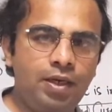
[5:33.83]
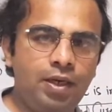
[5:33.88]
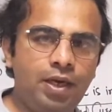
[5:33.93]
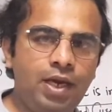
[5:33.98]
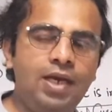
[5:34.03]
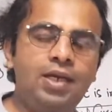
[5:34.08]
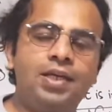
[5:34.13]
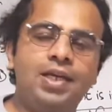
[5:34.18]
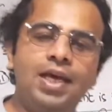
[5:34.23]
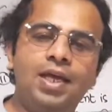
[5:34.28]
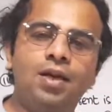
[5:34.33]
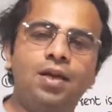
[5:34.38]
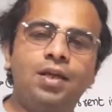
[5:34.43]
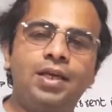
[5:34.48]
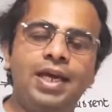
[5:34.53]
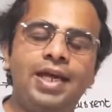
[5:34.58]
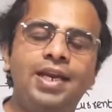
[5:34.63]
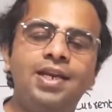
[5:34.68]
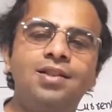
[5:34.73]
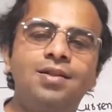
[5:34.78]
it can
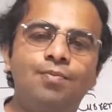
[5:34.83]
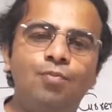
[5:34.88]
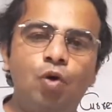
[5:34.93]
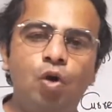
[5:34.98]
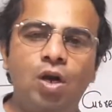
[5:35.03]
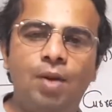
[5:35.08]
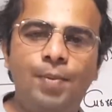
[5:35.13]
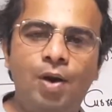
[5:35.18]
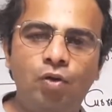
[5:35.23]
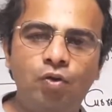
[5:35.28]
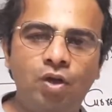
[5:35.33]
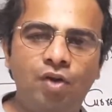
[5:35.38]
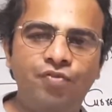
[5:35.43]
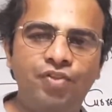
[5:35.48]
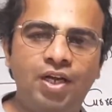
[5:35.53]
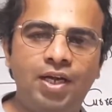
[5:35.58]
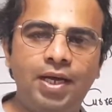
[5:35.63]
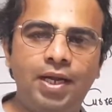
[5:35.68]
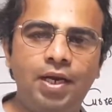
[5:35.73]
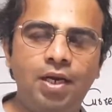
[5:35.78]
carry the more amount of
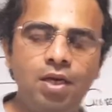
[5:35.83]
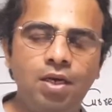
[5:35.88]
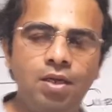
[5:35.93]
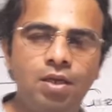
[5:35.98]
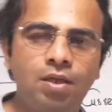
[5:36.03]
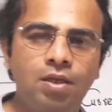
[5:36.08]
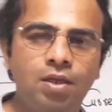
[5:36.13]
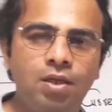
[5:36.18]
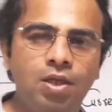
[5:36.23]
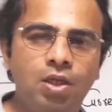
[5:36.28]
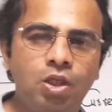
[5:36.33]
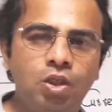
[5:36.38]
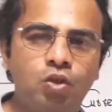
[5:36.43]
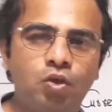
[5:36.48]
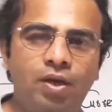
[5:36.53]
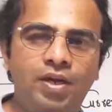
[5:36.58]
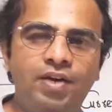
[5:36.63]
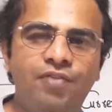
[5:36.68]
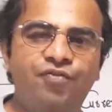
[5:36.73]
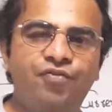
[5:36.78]
the current.
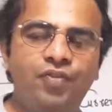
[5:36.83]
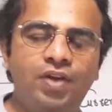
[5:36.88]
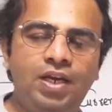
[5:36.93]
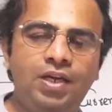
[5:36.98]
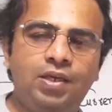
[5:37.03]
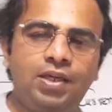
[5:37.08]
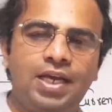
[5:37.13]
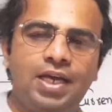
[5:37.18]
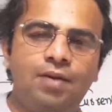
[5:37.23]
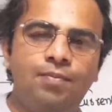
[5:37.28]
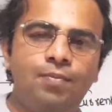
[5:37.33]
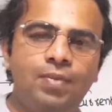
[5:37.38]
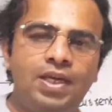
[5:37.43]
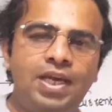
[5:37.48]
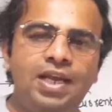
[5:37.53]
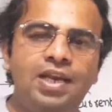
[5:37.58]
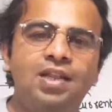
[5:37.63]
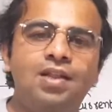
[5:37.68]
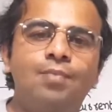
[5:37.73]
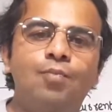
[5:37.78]
So if it can
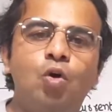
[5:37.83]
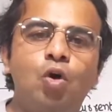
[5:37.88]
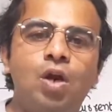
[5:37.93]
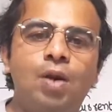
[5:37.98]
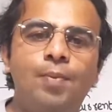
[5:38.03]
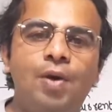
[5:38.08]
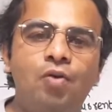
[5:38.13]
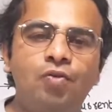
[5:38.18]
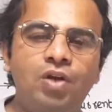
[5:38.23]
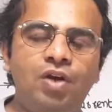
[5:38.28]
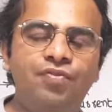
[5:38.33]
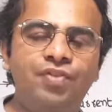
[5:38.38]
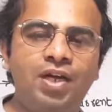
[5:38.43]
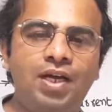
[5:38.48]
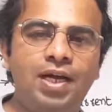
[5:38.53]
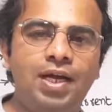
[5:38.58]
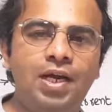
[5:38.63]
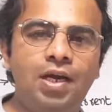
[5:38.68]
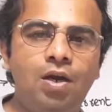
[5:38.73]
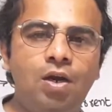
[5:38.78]
carry the more amount of the
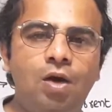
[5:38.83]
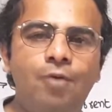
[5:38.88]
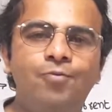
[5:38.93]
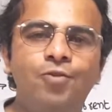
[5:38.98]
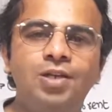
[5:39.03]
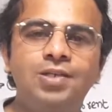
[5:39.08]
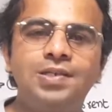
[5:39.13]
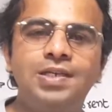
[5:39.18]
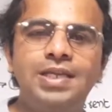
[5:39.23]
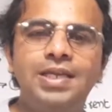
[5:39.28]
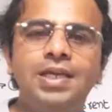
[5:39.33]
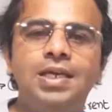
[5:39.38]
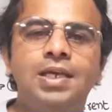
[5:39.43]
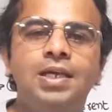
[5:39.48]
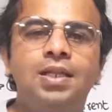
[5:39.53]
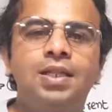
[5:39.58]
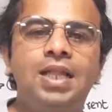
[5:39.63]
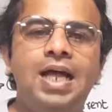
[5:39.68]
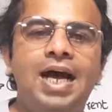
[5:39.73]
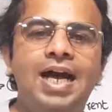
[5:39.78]
current, obviously
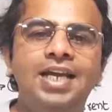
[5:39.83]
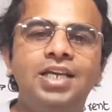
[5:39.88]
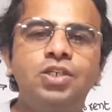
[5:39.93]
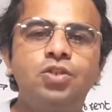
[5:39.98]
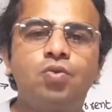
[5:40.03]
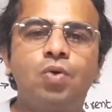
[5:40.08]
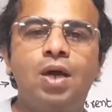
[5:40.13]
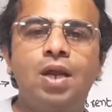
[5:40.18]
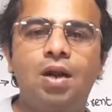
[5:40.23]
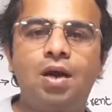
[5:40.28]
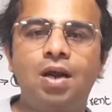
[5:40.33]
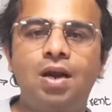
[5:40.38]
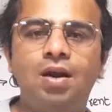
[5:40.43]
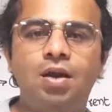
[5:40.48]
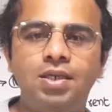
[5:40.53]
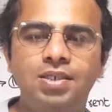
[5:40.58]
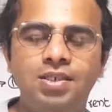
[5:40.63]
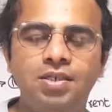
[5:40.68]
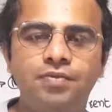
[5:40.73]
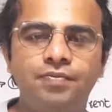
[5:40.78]
the I square R
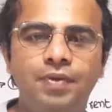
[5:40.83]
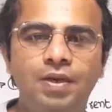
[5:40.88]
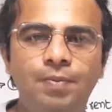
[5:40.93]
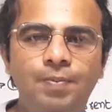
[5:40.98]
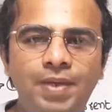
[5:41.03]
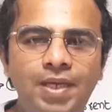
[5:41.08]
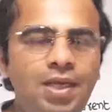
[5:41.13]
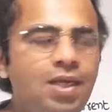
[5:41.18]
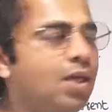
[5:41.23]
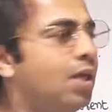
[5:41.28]
losses will be